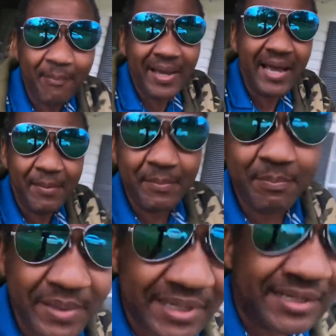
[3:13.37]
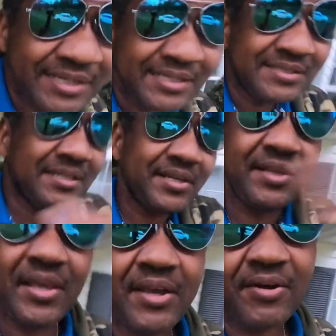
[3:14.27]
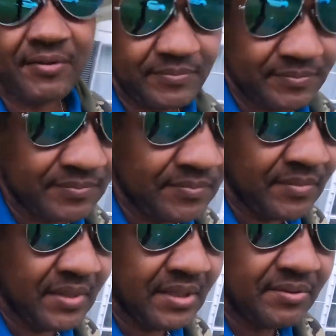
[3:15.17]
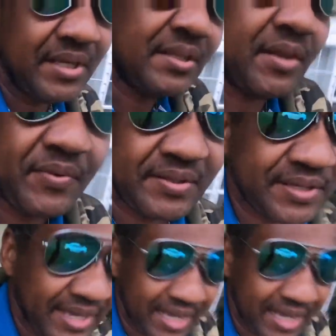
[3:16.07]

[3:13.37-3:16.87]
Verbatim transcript: about me. Did that thing on. This is they say